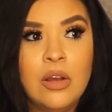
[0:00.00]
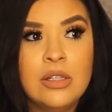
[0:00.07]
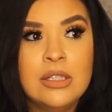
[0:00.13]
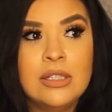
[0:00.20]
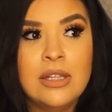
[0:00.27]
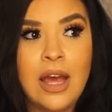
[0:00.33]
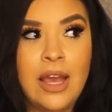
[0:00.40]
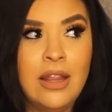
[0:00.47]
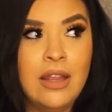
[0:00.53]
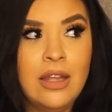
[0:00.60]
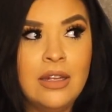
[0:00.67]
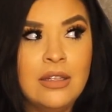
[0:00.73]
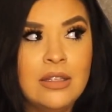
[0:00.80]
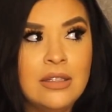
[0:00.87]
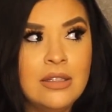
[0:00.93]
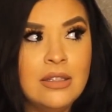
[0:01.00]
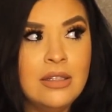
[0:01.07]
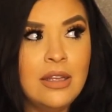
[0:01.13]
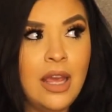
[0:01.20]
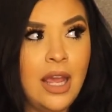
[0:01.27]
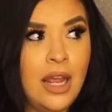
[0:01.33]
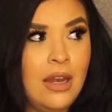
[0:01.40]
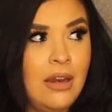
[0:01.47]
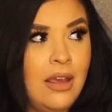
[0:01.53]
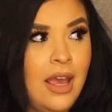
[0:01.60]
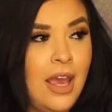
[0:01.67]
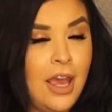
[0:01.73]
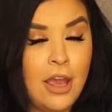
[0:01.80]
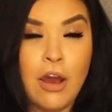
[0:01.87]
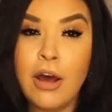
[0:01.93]
silence and
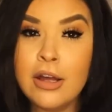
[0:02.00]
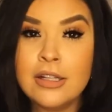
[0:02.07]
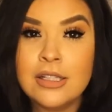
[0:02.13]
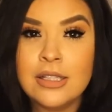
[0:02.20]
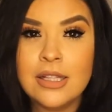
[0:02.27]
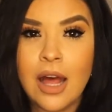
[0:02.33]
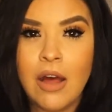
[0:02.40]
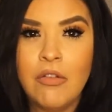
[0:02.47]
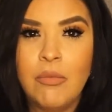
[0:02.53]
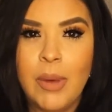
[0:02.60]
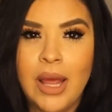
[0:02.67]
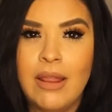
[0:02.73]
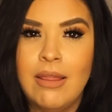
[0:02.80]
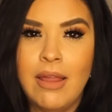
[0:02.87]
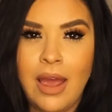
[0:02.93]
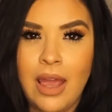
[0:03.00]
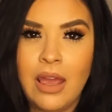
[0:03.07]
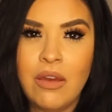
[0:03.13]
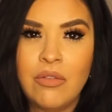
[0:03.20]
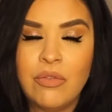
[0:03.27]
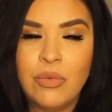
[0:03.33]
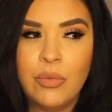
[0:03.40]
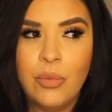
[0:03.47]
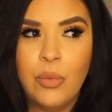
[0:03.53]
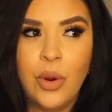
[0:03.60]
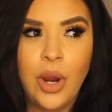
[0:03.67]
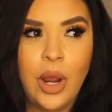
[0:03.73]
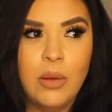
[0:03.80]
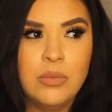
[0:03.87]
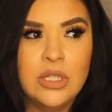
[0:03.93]
chaos of my life,
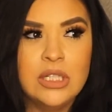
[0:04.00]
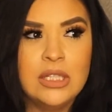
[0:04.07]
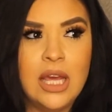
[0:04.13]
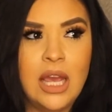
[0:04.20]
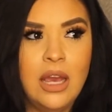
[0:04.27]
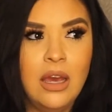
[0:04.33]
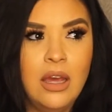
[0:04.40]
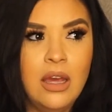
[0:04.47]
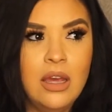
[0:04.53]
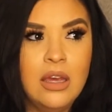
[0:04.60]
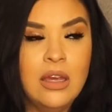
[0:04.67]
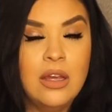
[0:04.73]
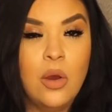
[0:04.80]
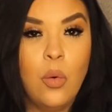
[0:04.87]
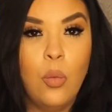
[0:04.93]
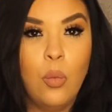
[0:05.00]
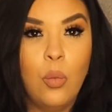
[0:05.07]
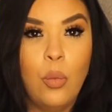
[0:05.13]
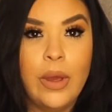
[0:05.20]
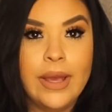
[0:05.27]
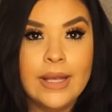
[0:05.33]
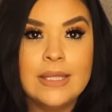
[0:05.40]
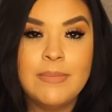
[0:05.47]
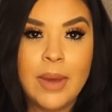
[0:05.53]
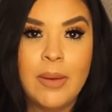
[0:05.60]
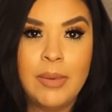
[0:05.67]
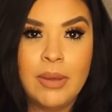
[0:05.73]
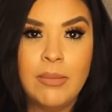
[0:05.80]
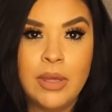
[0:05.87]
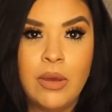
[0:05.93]
where I'm just like, is my
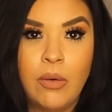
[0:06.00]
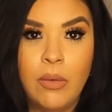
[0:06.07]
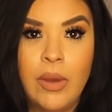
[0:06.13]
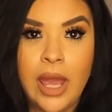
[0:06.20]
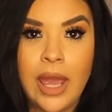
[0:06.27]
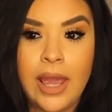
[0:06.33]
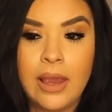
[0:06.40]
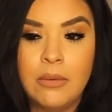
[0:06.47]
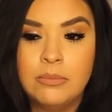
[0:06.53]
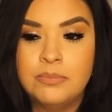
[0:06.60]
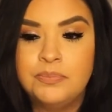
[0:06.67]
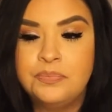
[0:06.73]
baby okay?